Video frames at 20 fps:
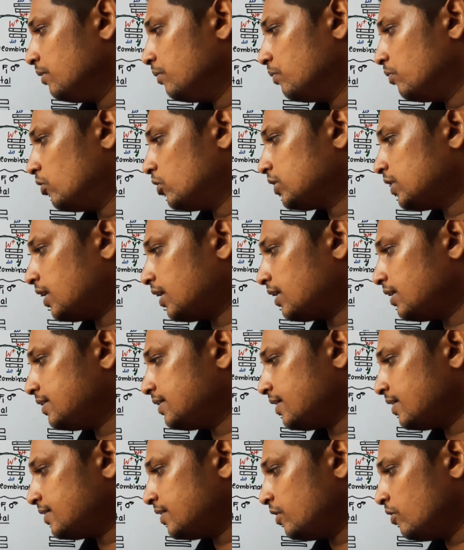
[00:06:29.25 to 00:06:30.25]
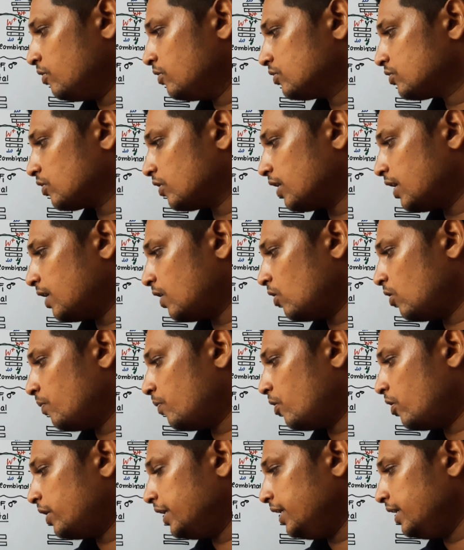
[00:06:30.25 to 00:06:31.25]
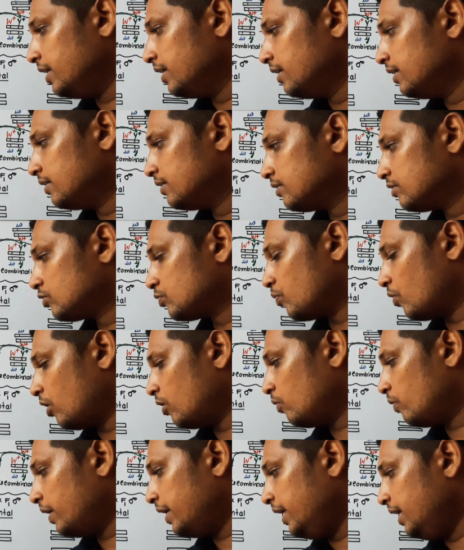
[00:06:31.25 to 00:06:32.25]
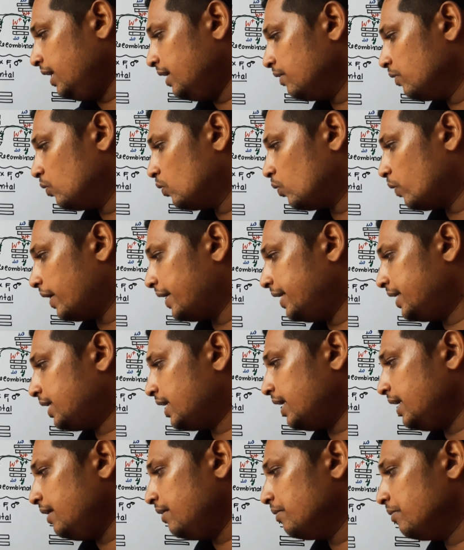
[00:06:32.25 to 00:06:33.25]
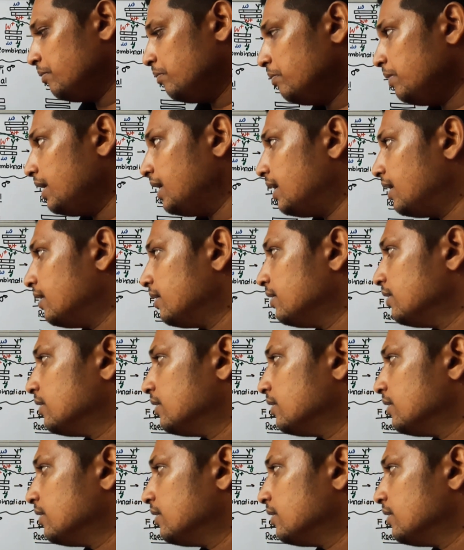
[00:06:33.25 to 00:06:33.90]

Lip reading: Both are recessive, so yellow body, small y, white eye, male.